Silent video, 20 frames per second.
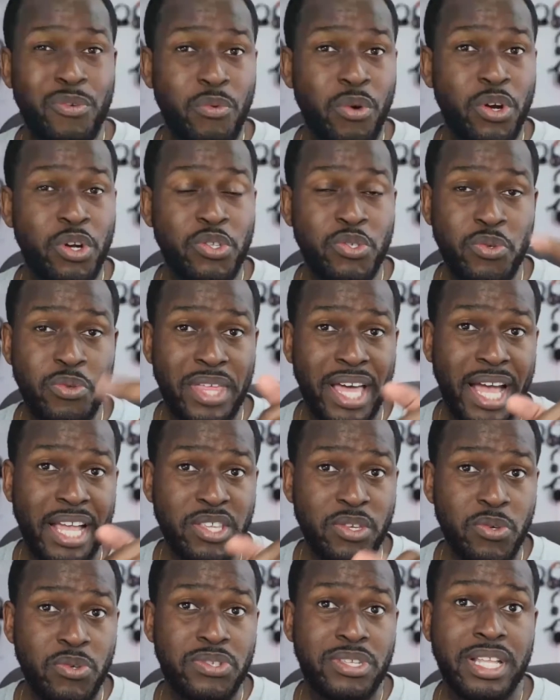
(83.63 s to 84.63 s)
you want to do
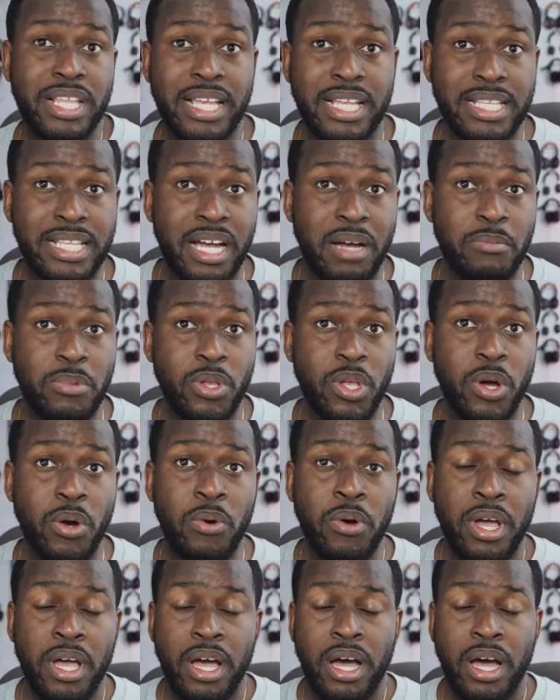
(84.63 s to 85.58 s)
that, use the link down below.